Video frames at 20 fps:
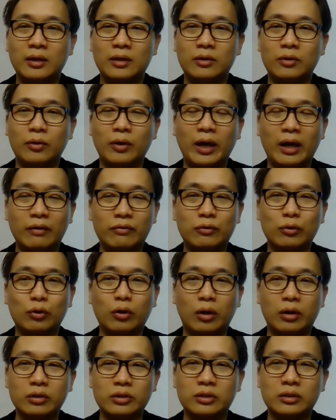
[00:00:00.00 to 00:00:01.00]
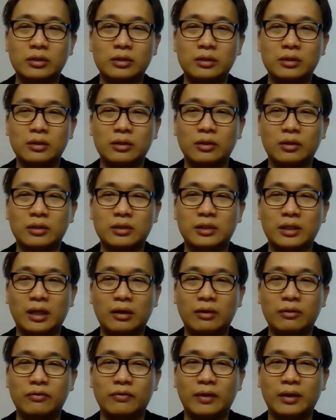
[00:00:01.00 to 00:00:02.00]
You have to caution
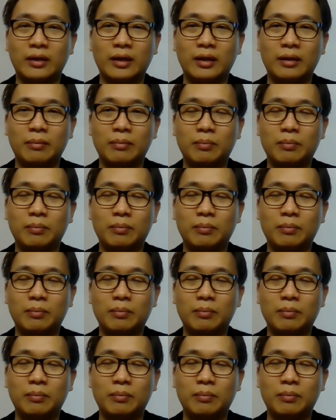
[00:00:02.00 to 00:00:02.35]
yourself and